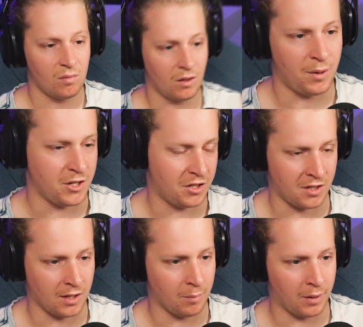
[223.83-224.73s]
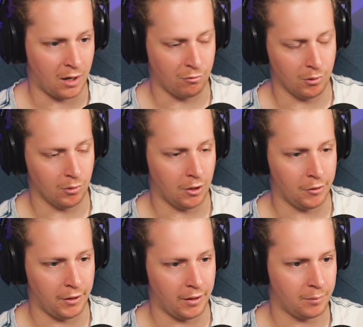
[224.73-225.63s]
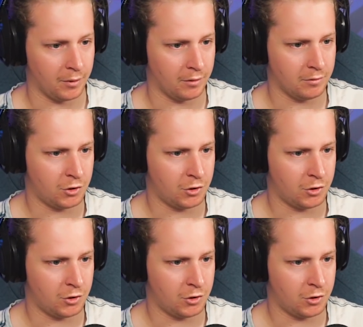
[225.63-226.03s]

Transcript: I mean, you're setting the bar real low there, but